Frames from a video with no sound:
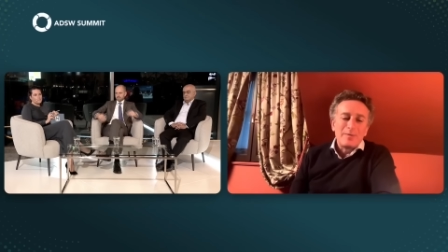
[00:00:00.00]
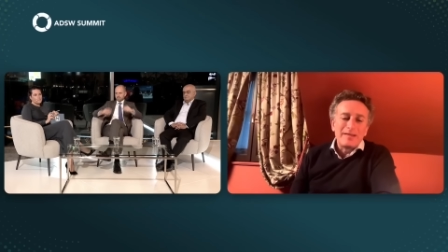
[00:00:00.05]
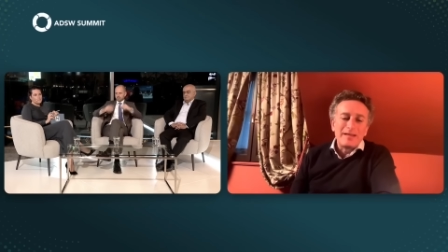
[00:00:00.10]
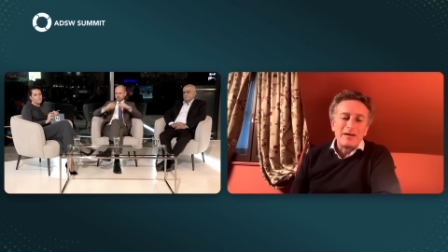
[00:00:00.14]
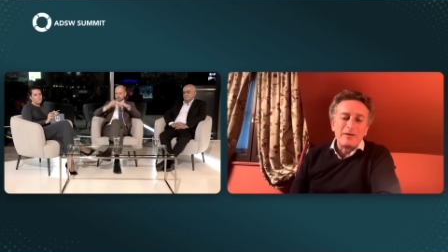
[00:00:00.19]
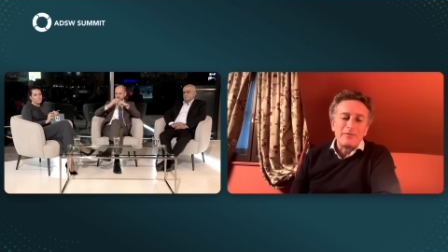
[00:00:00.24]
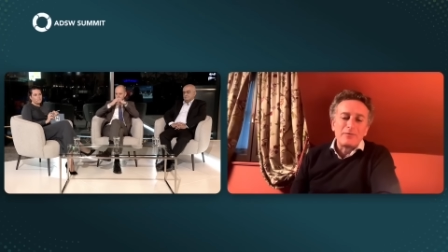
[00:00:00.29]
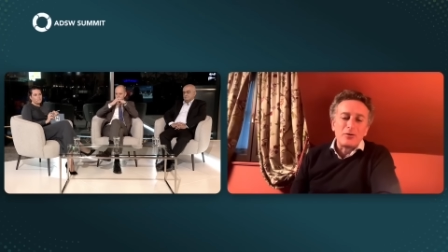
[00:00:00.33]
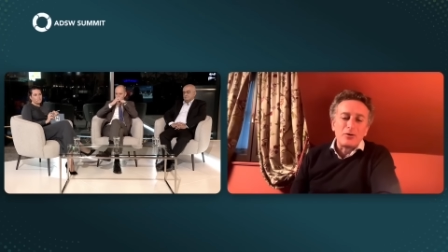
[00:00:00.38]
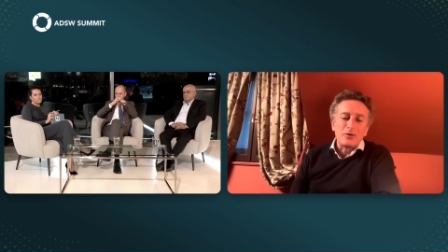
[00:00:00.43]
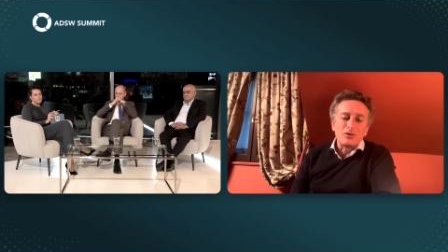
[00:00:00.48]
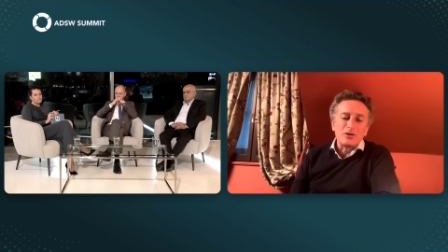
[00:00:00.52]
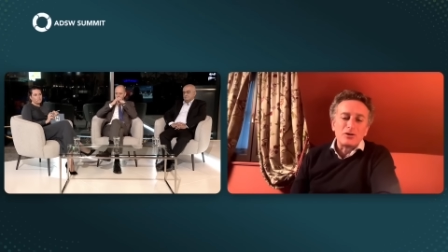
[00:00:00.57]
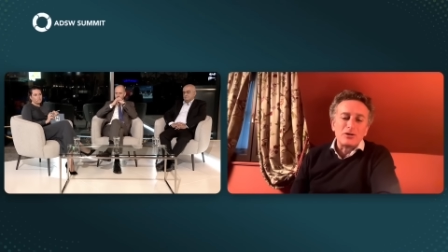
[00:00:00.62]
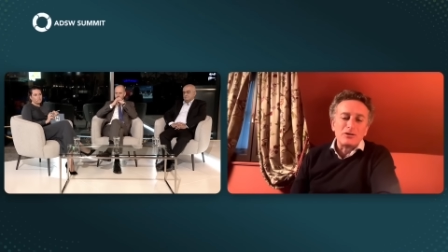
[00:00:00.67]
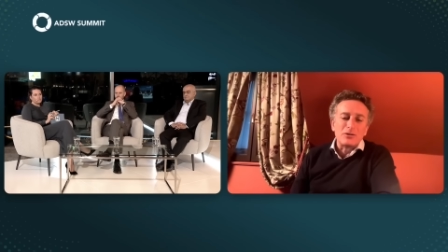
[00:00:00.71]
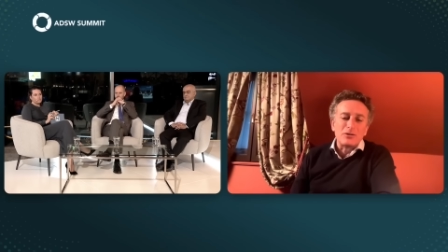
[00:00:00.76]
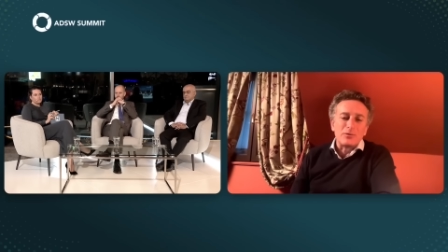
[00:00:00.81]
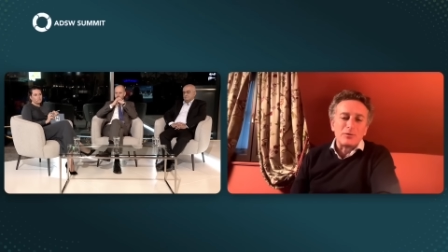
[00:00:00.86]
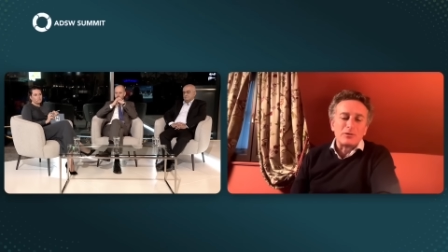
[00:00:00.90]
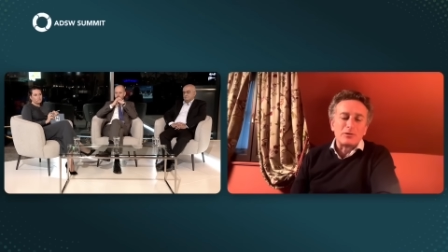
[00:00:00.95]
But then, of course,
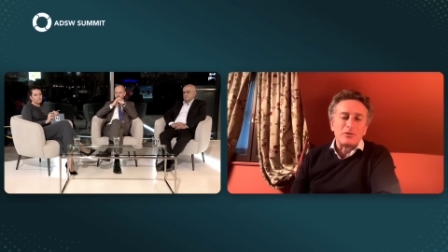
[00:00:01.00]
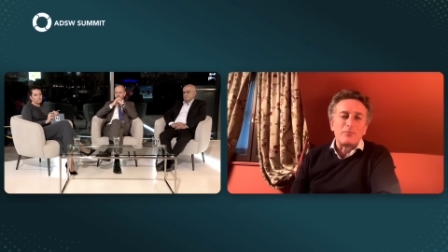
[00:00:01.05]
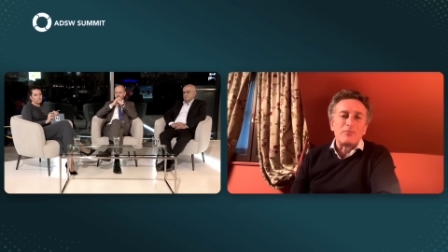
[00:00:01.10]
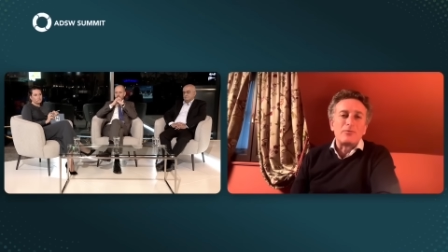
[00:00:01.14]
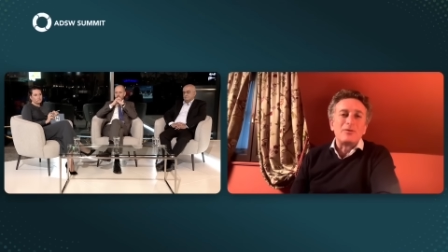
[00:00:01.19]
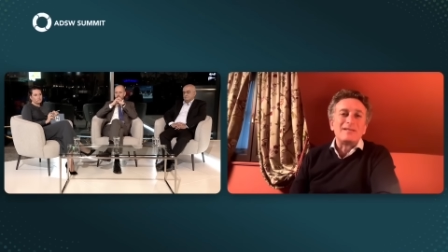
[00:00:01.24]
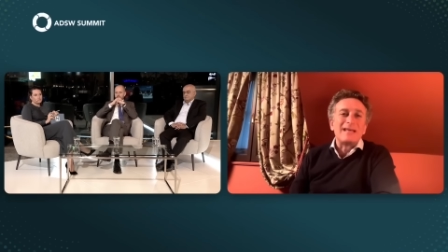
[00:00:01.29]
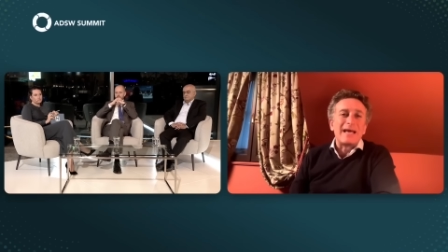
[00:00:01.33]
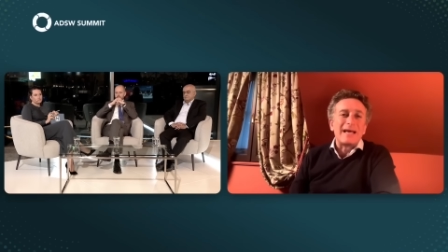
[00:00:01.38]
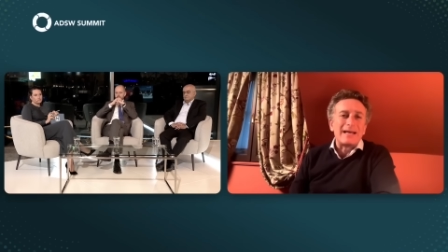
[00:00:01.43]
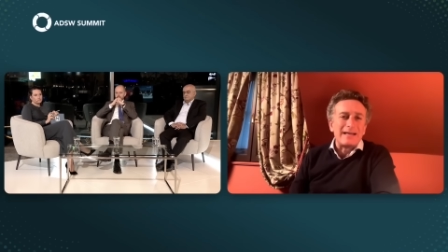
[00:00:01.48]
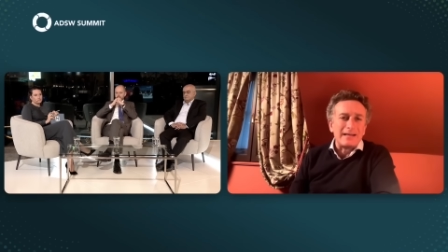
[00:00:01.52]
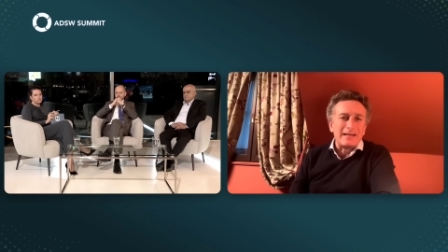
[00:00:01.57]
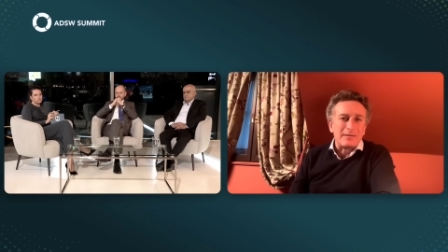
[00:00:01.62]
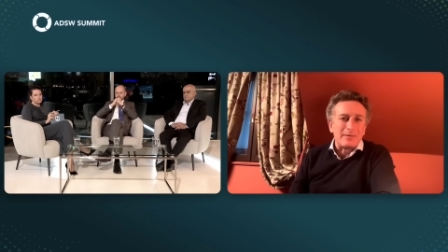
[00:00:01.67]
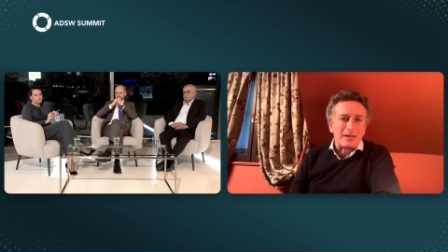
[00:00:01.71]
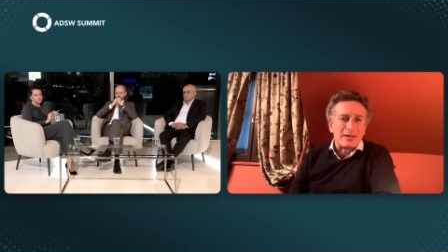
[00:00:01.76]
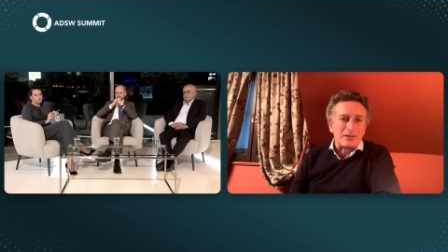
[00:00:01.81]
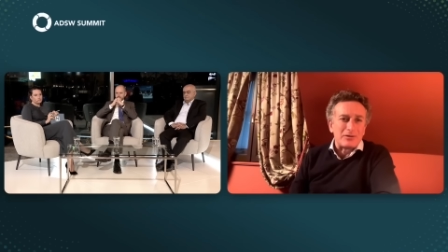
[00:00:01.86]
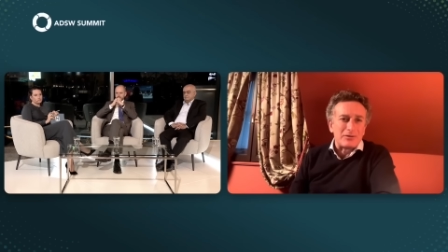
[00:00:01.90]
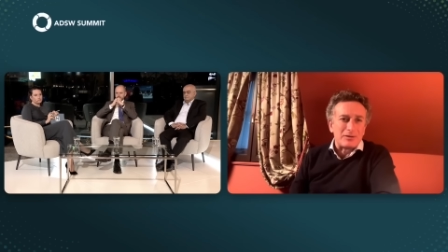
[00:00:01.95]
there is the question of
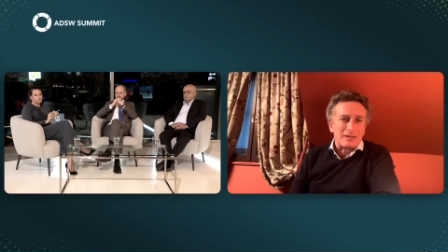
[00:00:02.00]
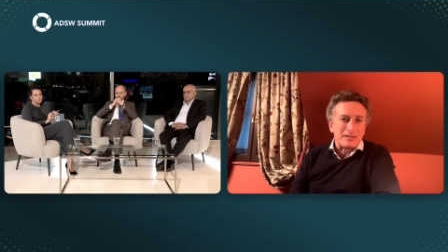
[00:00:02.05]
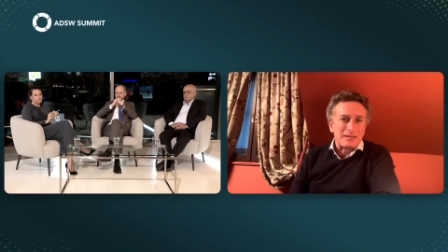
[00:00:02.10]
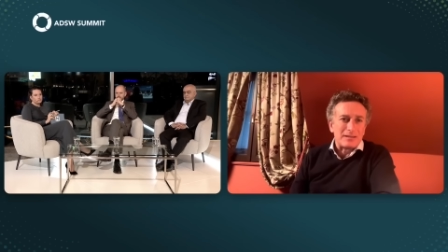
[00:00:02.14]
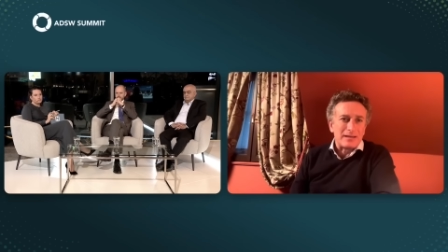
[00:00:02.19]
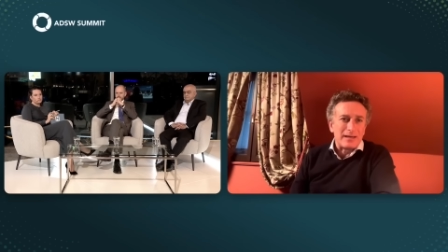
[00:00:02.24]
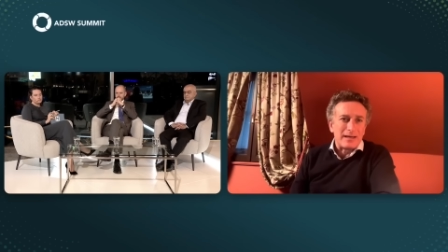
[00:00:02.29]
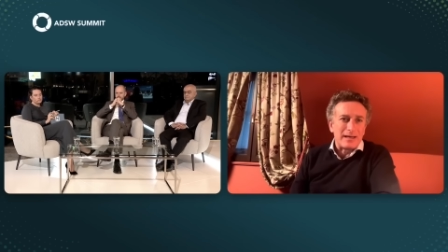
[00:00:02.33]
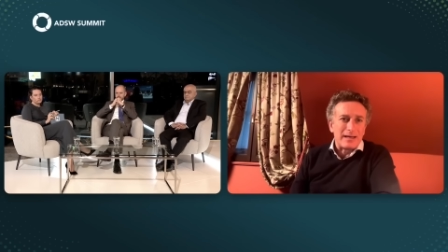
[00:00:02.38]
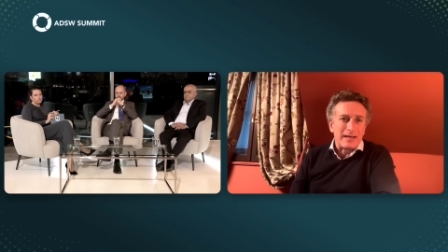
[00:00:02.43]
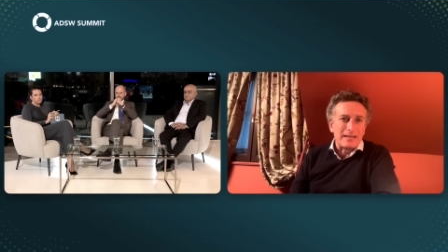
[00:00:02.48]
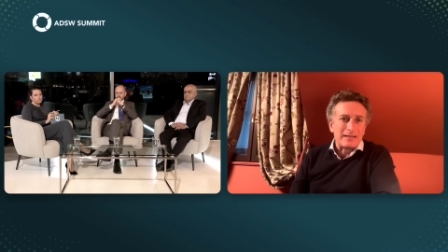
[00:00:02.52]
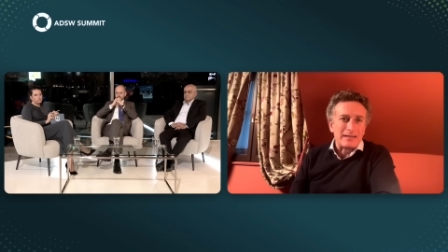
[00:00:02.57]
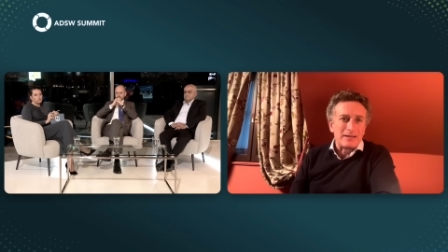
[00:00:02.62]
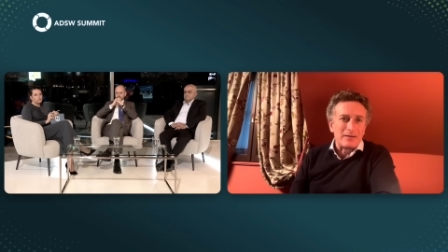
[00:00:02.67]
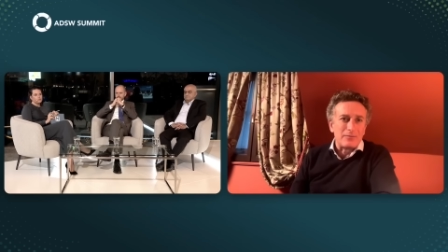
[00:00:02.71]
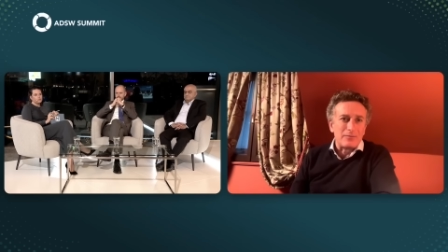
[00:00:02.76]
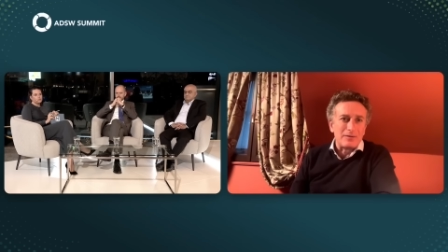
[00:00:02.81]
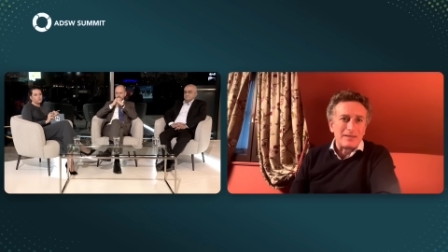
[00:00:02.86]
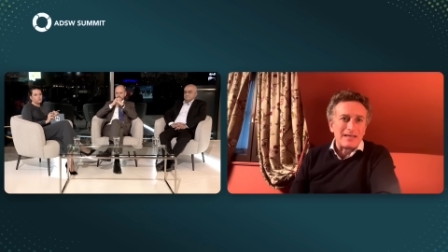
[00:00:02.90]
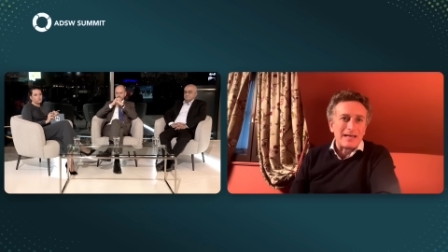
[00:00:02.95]
recycling the batteries.
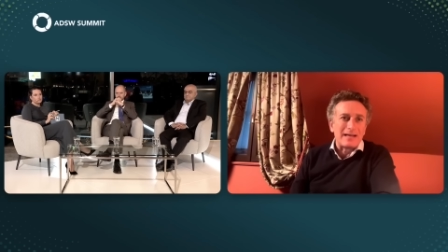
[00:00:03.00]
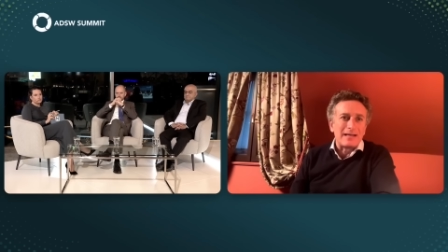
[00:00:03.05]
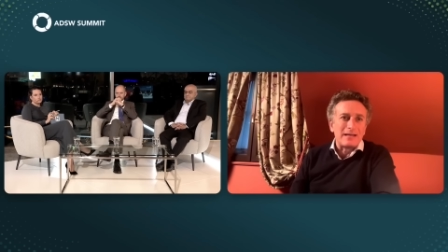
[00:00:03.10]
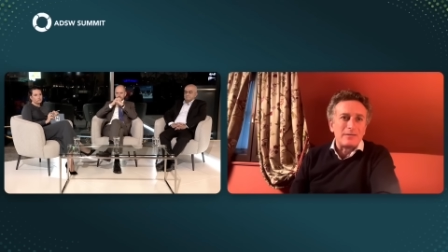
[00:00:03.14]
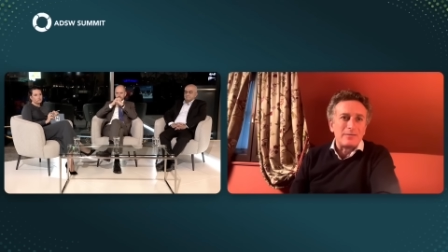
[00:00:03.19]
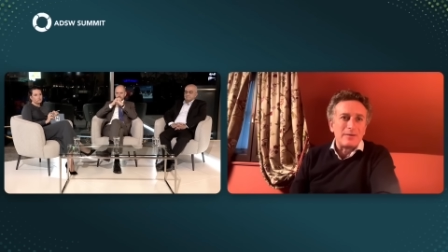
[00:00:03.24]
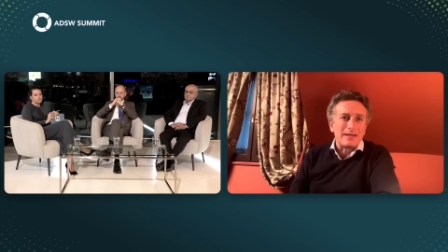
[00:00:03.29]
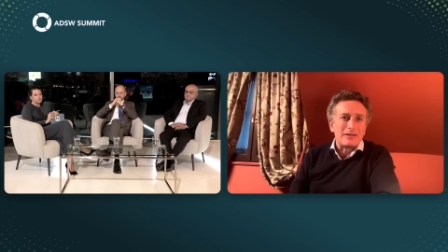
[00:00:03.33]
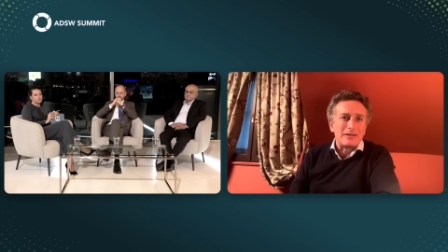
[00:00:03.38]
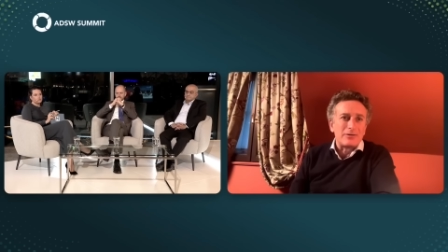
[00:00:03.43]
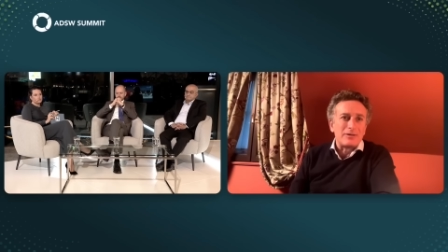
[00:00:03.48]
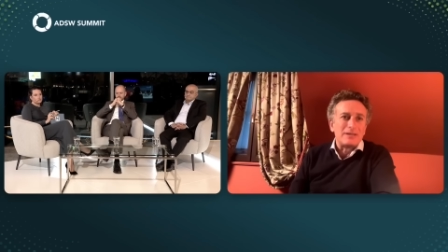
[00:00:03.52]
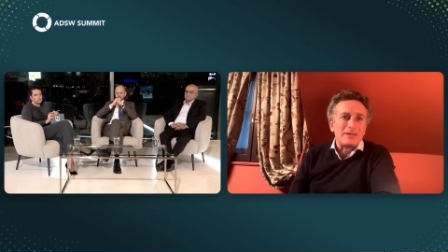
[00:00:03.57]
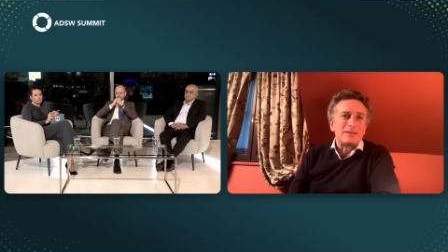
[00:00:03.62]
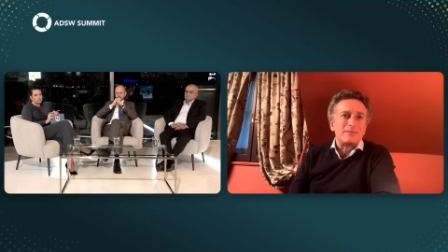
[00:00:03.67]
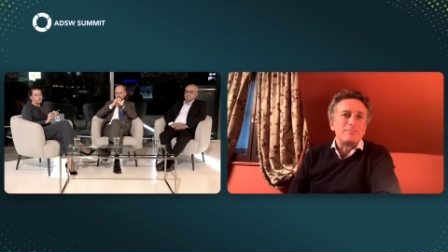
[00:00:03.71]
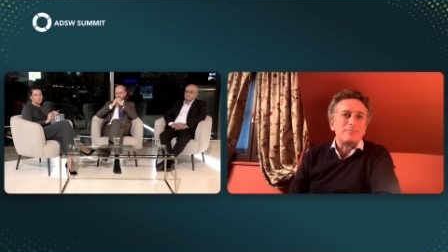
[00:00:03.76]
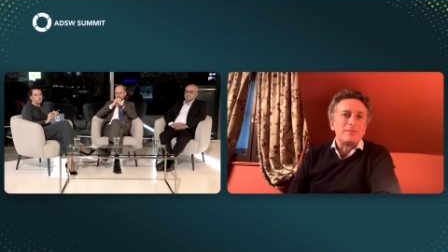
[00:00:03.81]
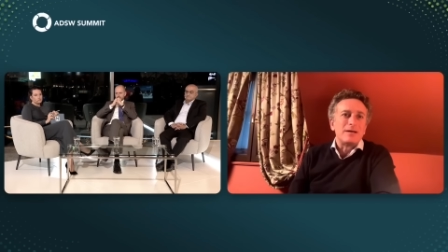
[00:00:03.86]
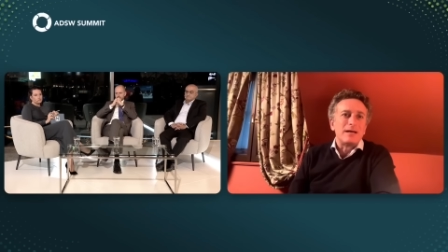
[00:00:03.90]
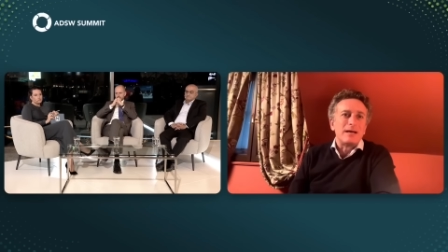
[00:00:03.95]
And recycling
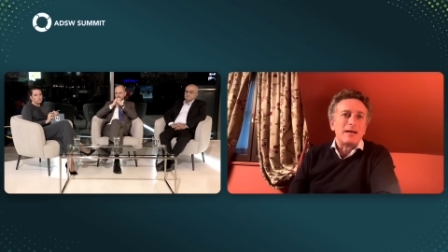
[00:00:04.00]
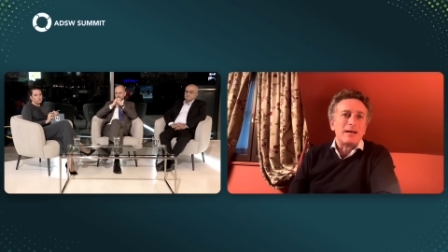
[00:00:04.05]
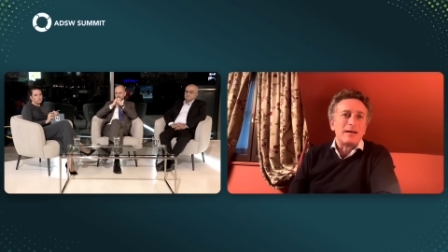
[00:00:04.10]
batteries,